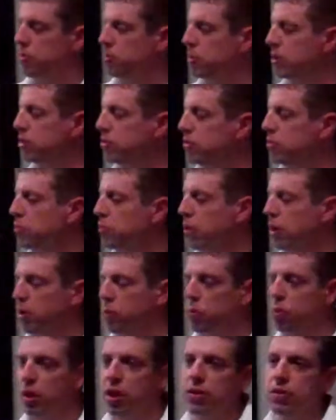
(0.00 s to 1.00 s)
of bridges
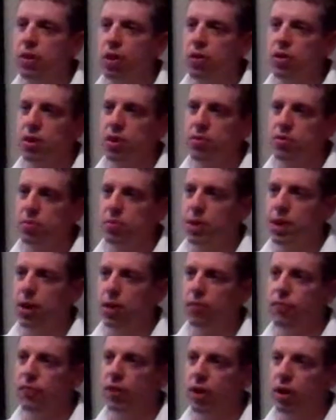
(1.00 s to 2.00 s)
where wind loadings
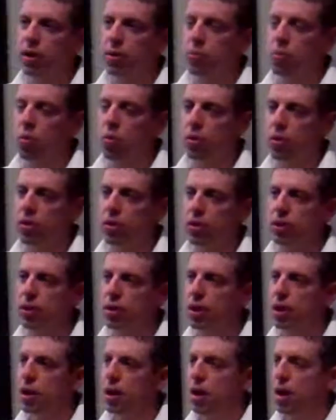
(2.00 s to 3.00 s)
become very important.
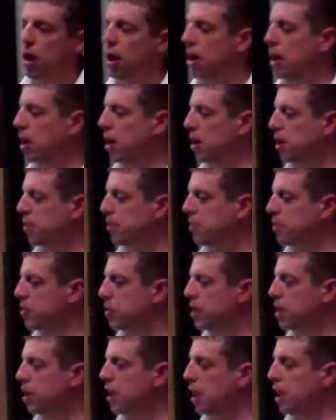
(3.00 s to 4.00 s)

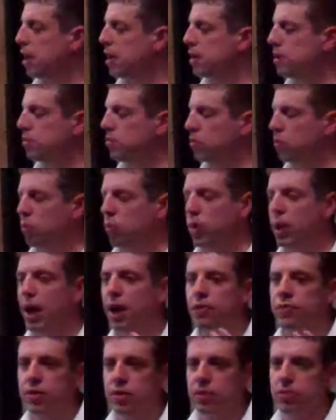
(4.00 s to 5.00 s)
And we
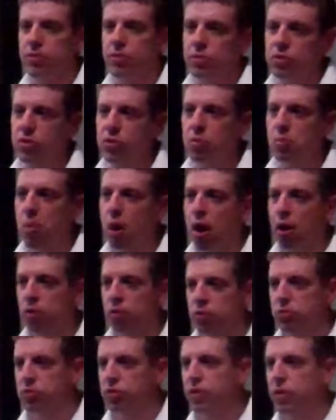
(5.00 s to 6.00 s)
have to do
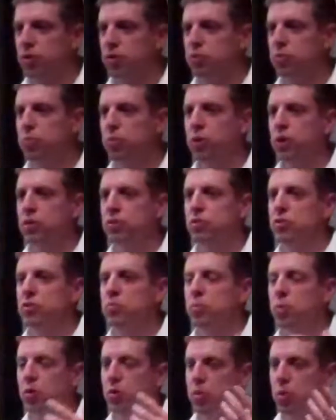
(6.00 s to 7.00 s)
models of those bridges,
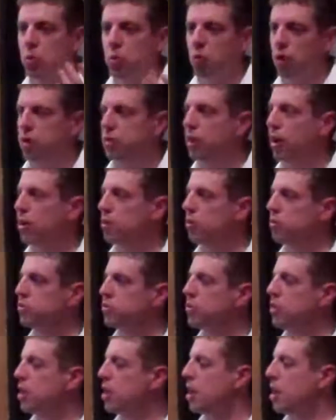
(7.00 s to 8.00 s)
put them in wind
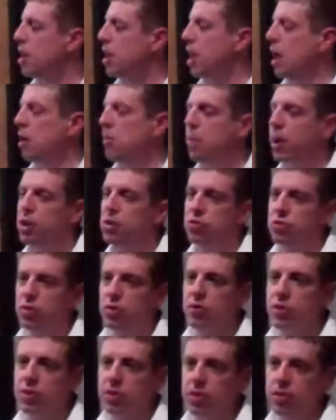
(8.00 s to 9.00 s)
tunnels, and make
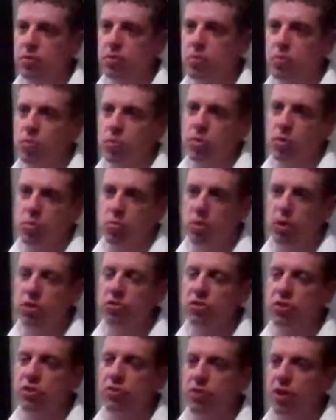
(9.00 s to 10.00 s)
sure that the
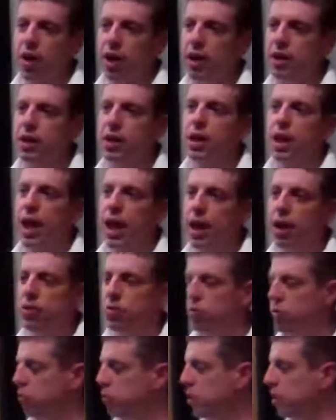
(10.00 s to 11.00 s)
bridge design can
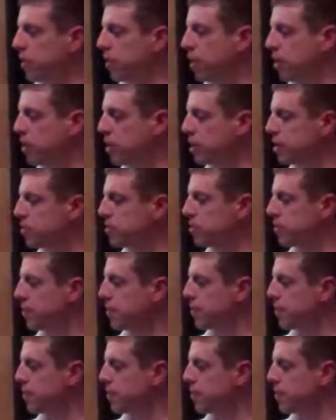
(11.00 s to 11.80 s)
handle the wind loadings.